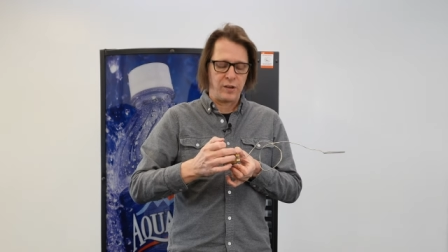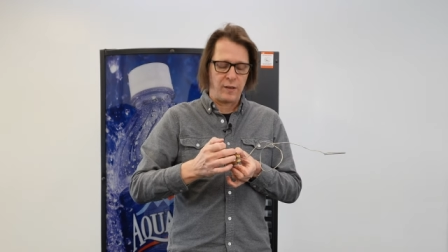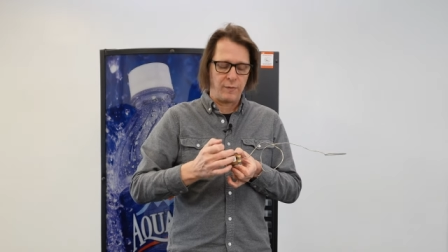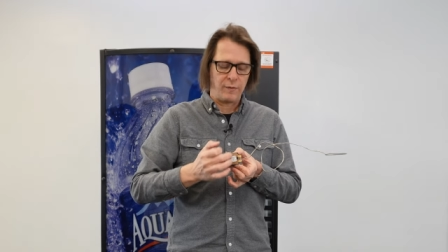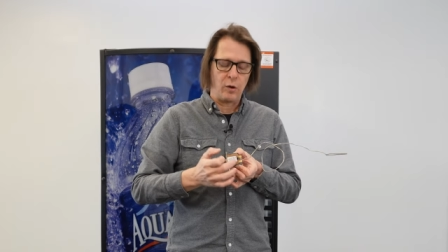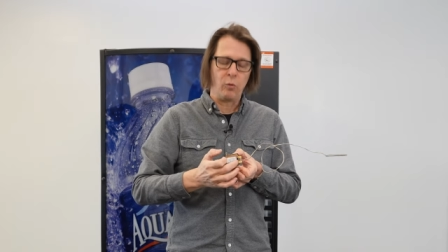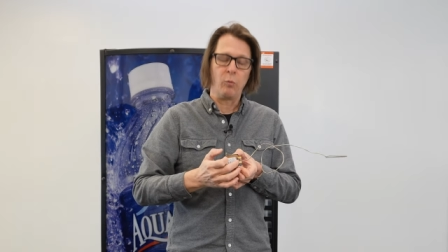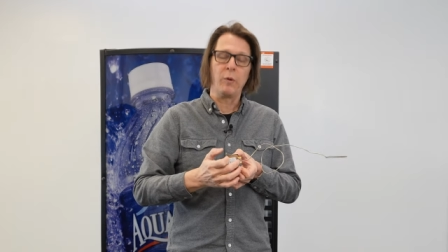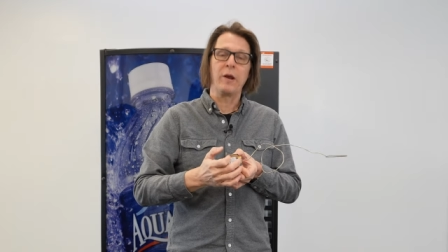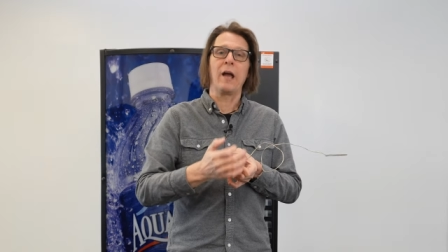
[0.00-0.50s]
and
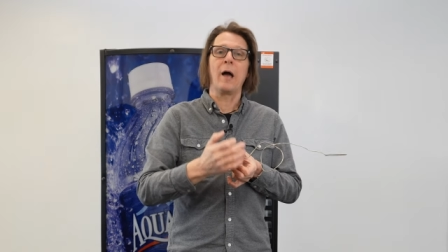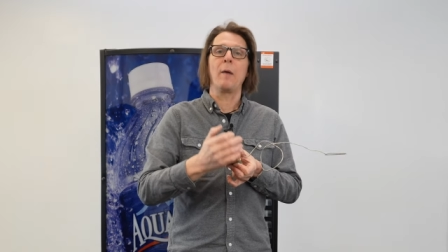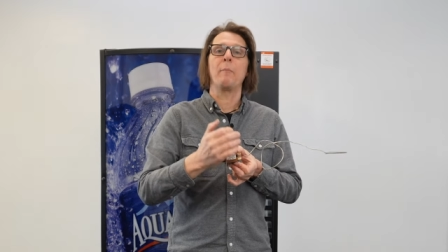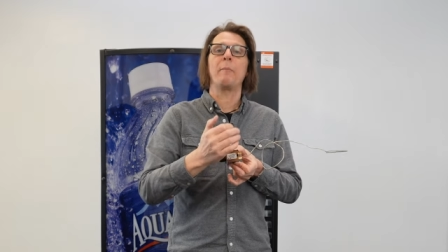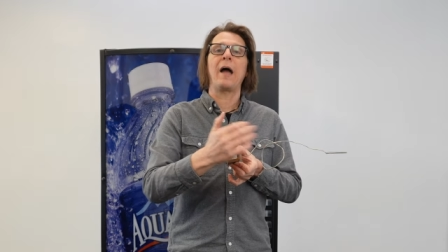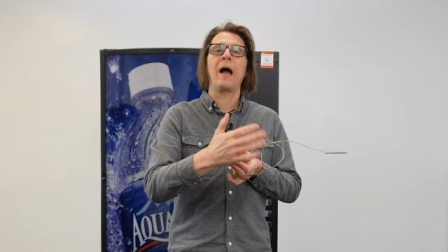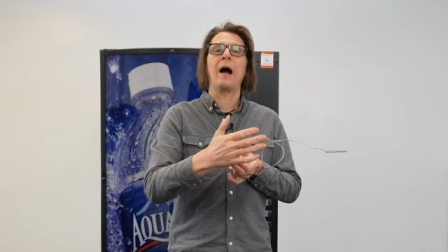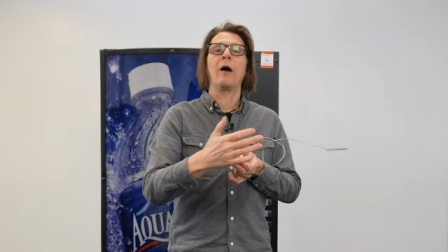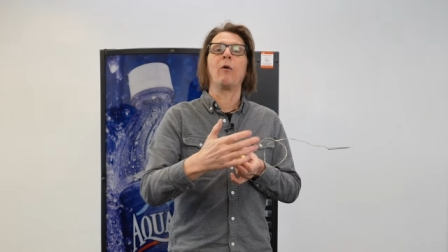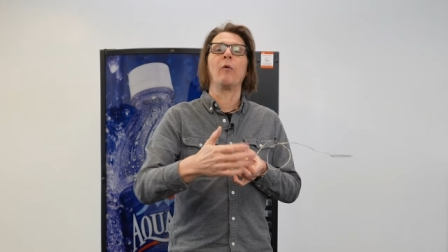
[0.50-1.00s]
then we got
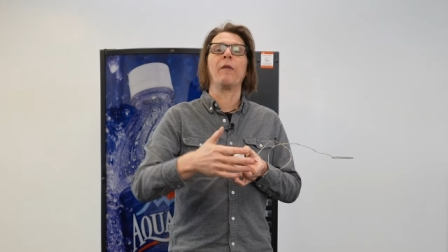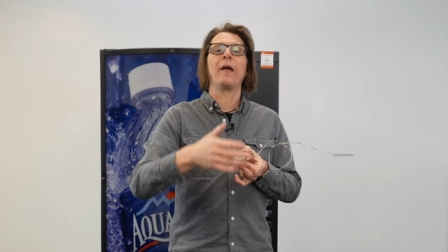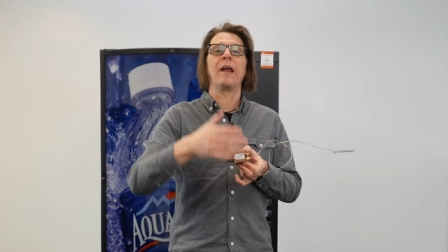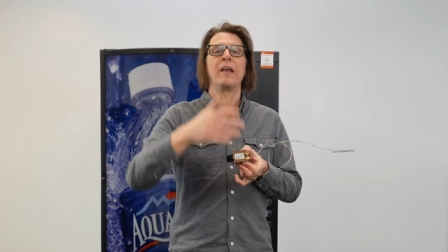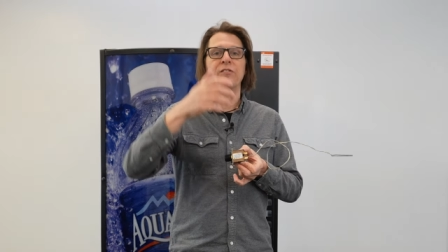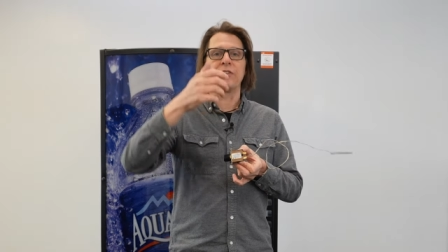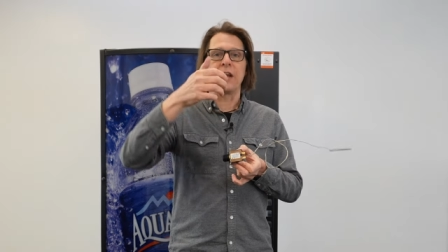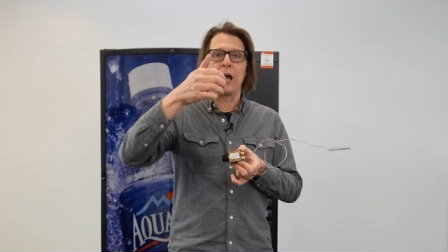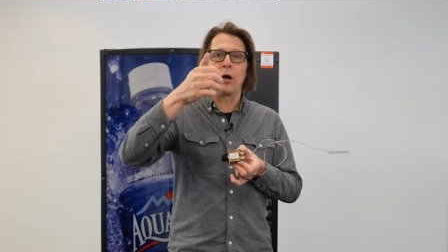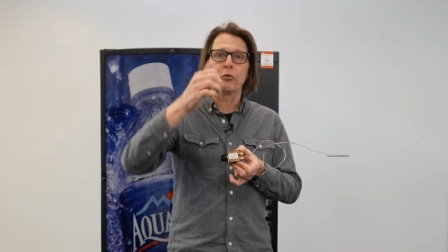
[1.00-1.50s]
power that
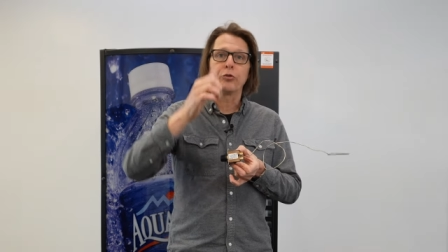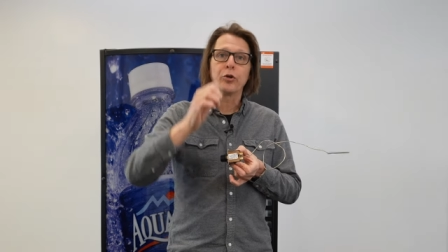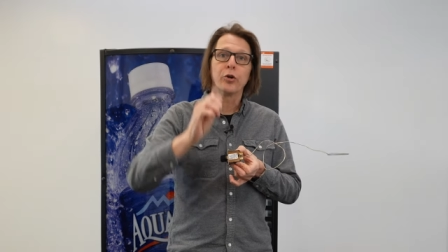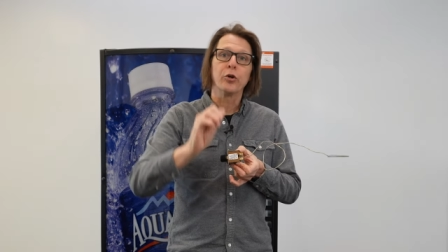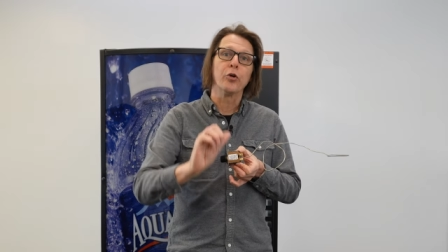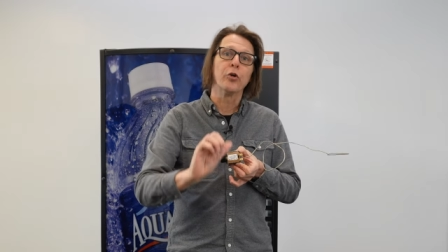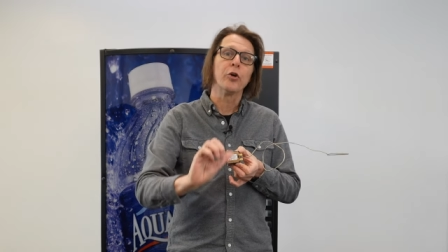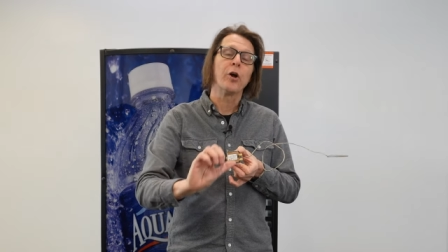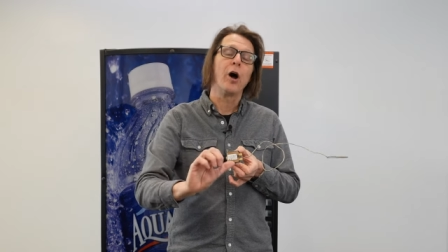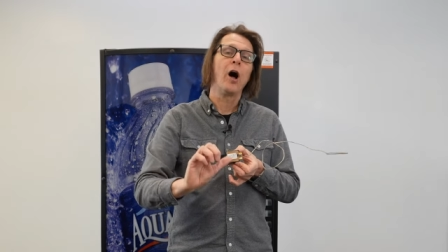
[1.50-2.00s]
has now
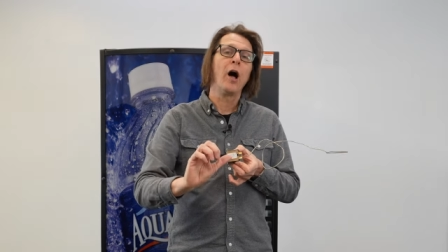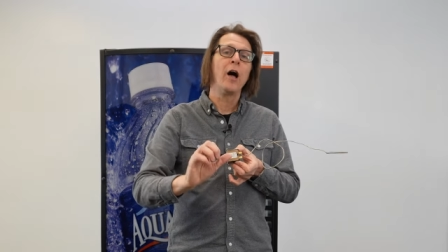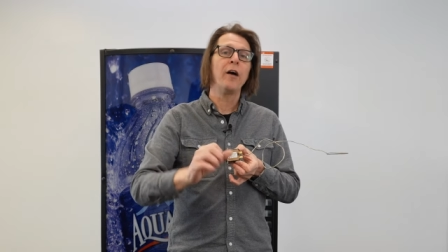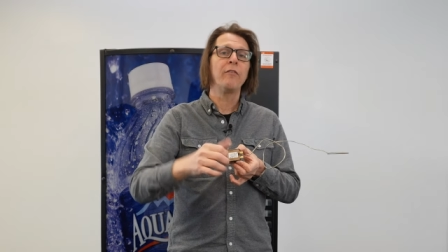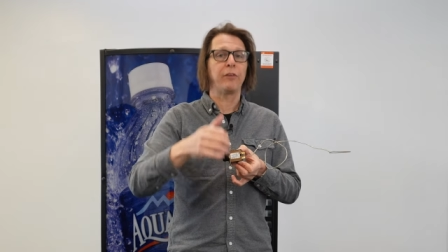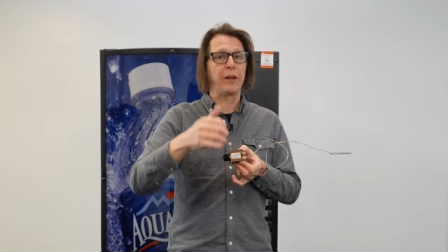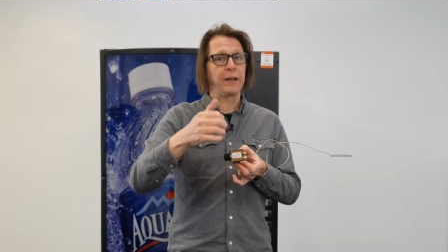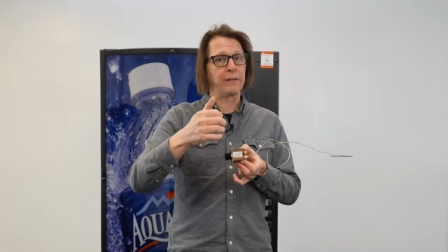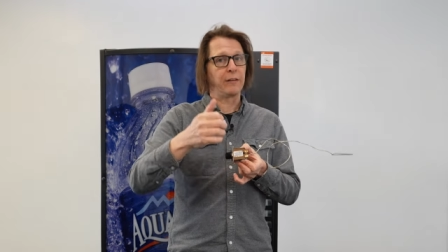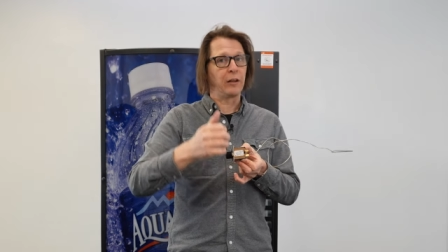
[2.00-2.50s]
turned
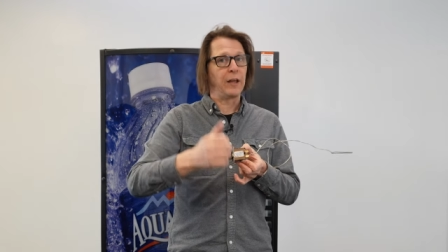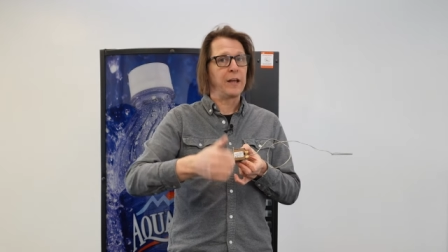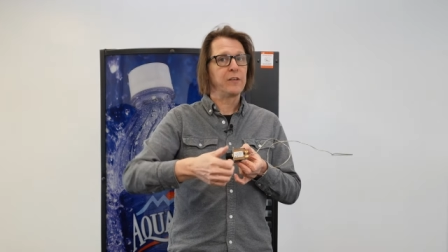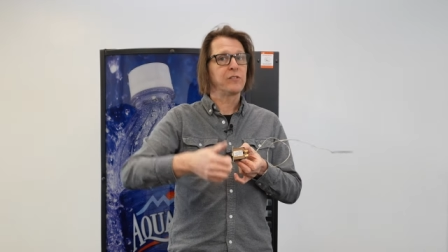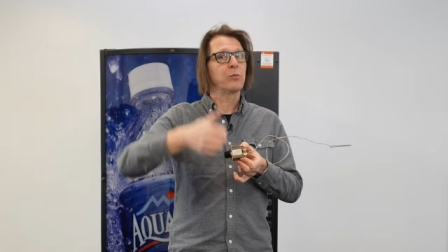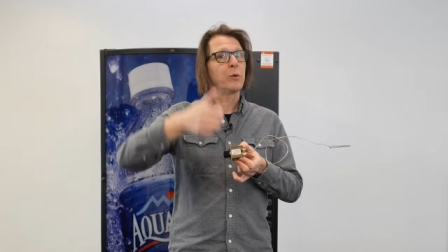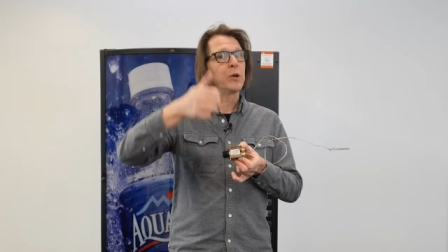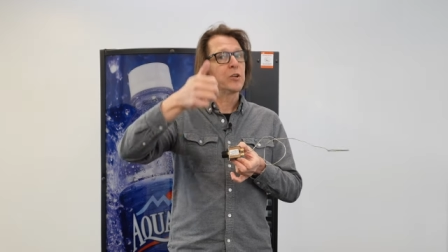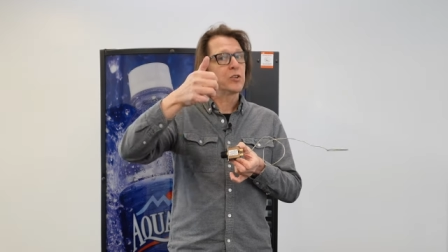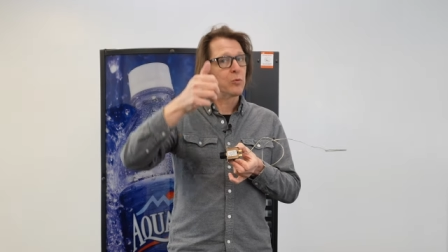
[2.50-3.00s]
off, like the light
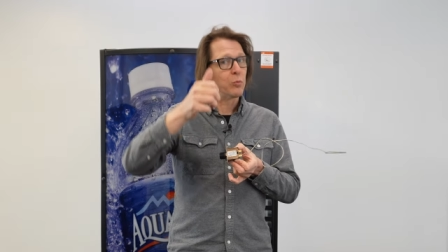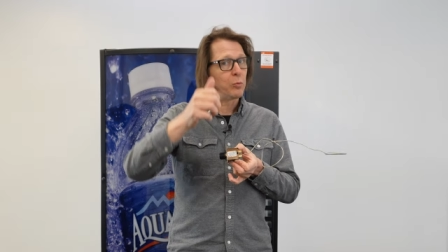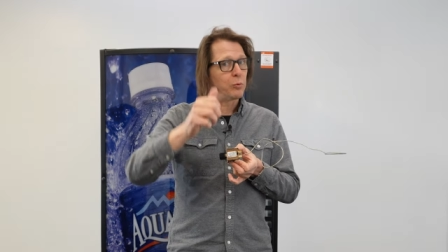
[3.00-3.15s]
switch